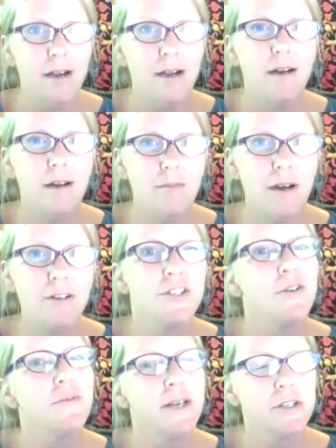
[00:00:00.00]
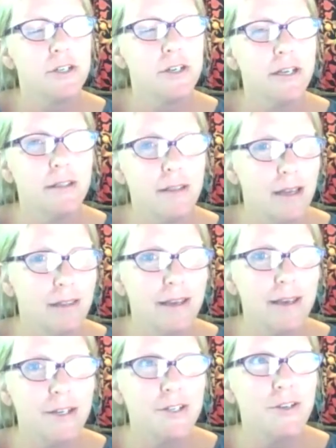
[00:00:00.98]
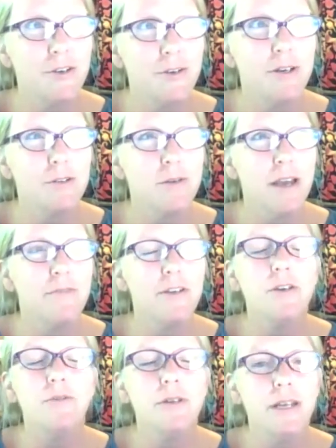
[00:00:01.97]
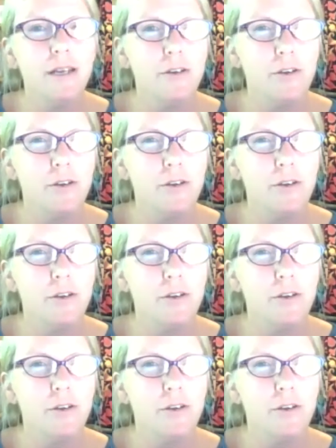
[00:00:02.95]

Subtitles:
Also make sure to get that link to you because we have a unique